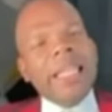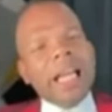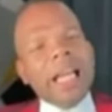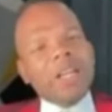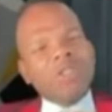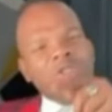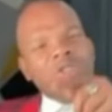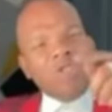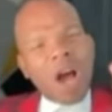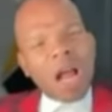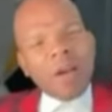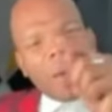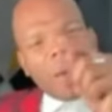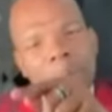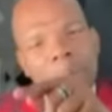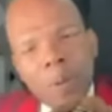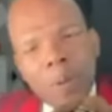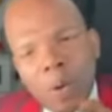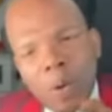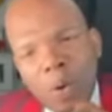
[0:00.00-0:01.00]
The Kroll
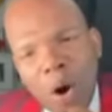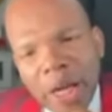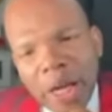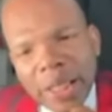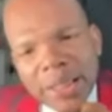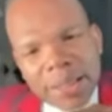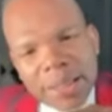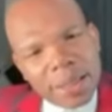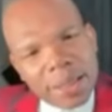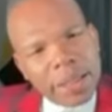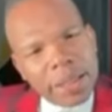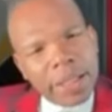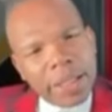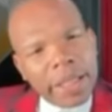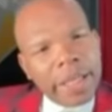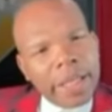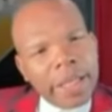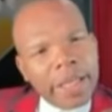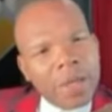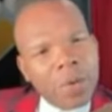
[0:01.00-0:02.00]
report
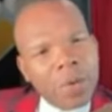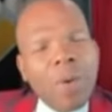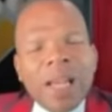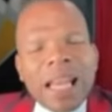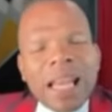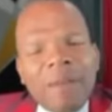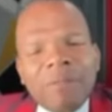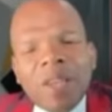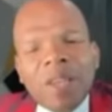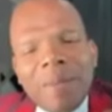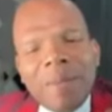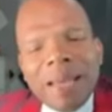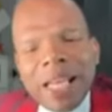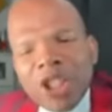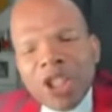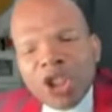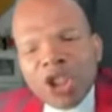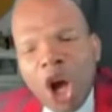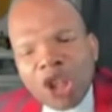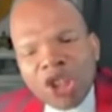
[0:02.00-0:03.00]
will have to be
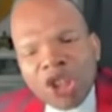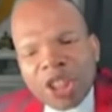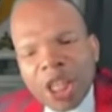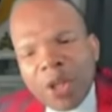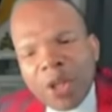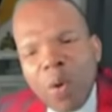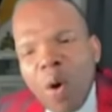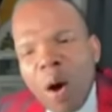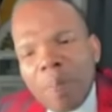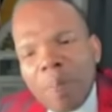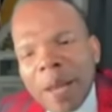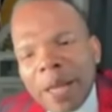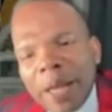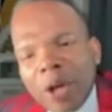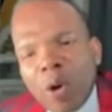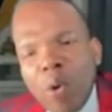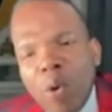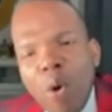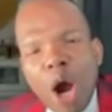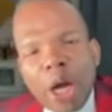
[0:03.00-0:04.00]
discussed in
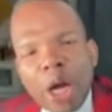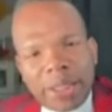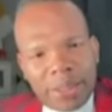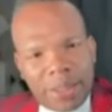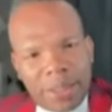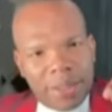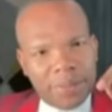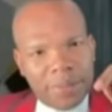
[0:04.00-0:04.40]
open court.